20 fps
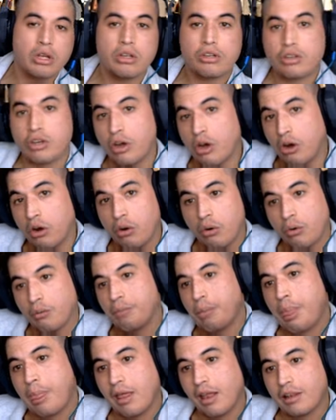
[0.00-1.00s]
So
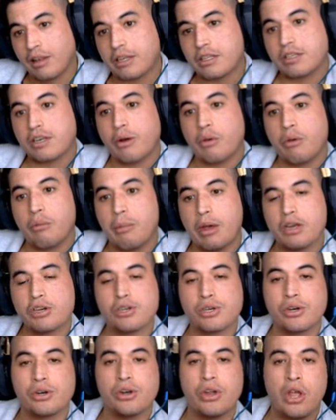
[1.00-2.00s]
this is how you
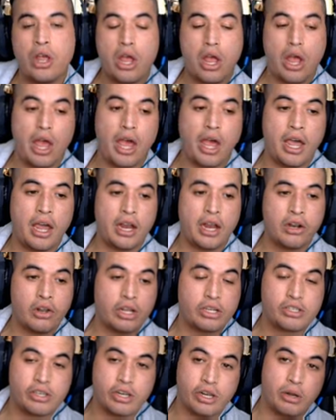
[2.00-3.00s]
measure and
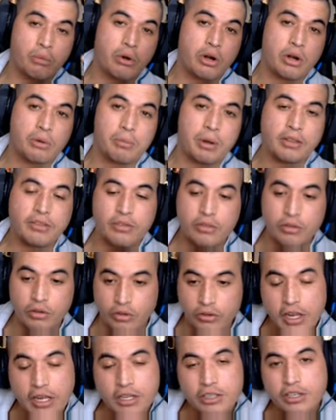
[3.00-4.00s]
let's say you want it by to
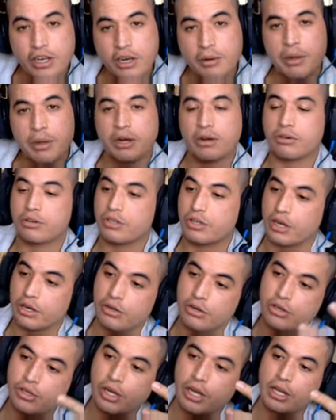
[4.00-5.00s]
10 centimeters
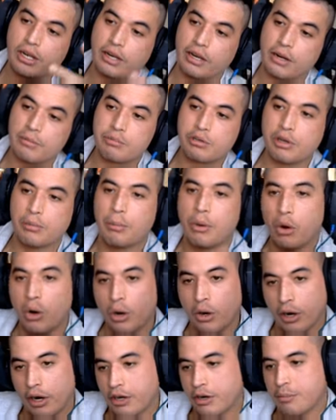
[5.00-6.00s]
then you scale it up some
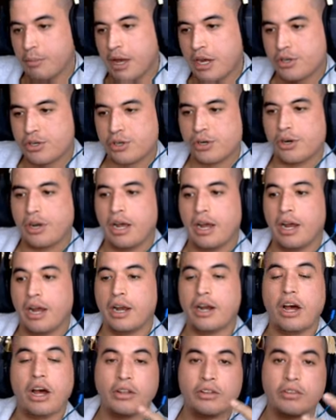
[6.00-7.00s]
more and you measure
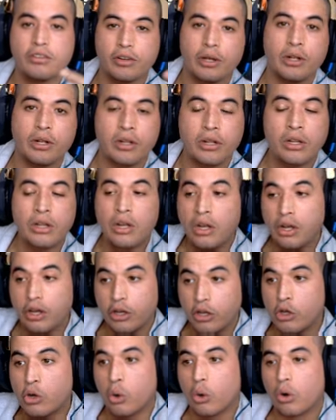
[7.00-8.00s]
and until
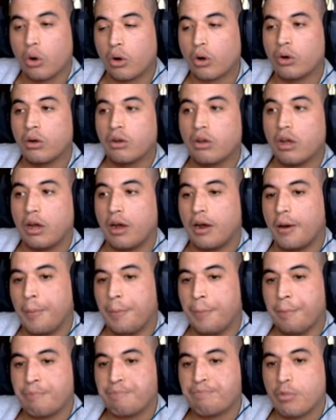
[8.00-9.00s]
your
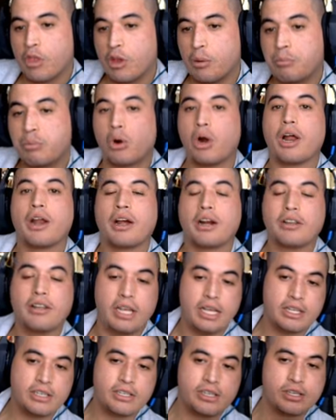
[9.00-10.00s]
um, product
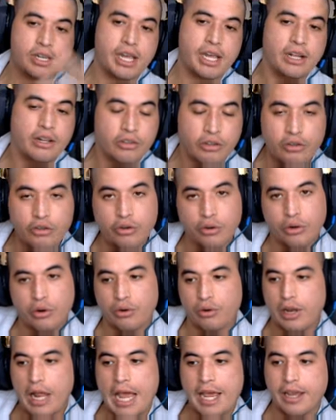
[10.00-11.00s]
is scaled to
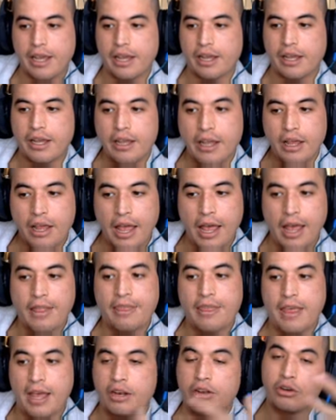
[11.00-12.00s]
your liking
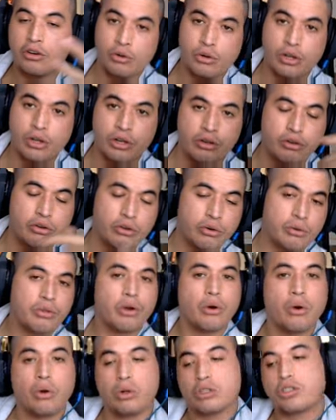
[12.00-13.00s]
and then you can do
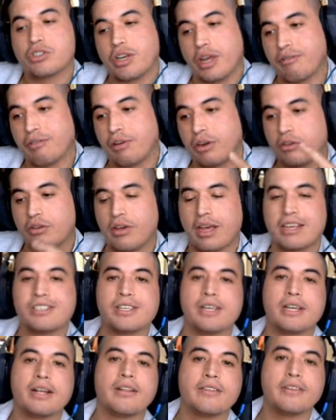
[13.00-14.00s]
the whole saving to
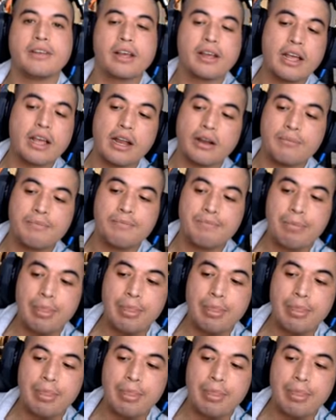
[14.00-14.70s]
STL thing again